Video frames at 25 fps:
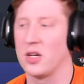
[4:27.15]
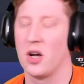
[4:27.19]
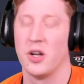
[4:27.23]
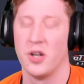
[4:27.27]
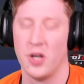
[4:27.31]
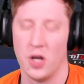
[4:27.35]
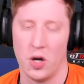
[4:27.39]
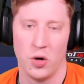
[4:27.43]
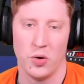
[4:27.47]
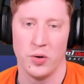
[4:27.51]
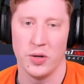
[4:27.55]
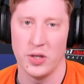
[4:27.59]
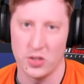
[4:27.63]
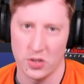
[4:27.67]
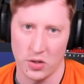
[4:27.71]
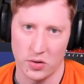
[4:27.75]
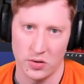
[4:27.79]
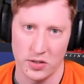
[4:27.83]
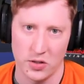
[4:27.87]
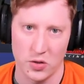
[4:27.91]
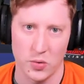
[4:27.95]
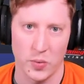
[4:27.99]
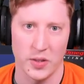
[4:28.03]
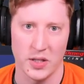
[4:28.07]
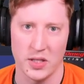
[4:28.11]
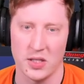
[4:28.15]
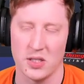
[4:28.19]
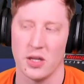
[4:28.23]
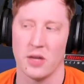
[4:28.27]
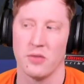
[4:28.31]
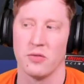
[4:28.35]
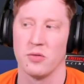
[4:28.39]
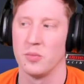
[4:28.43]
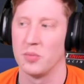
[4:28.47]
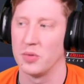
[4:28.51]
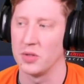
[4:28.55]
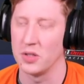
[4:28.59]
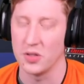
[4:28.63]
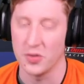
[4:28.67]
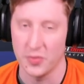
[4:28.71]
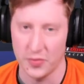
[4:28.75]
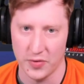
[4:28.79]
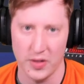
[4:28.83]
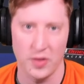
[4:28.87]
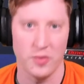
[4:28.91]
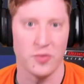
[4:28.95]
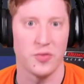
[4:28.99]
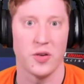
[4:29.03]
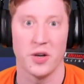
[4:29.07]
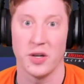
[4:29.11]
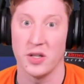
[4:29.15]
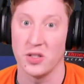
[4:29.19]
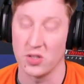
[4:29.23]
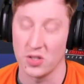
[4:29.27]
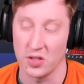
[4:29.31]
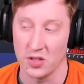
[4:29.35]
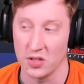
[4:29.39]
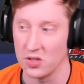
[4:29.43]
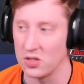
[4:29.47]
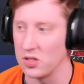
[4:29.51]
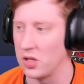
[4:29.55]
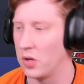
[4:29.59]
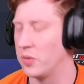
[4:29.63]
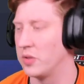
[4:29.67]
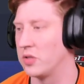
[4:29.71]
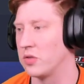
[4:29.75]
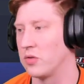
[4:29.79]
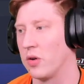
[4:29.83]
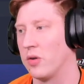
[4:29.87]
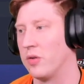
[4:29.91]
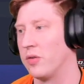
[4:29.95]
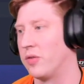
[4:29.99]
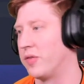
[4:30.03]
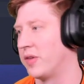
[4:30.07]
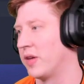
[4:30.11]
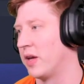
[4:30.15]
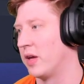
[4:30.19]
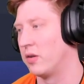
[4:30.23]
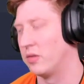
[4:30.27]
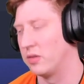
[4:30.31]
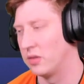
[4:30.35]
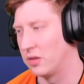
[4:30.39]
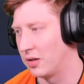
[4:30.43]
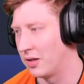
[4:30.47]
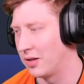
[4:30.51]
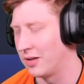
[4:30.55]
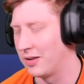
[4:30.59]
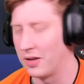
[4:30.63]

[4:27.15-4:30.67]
I know he's only 27, but it's FIFA. It's going to slow his growth down.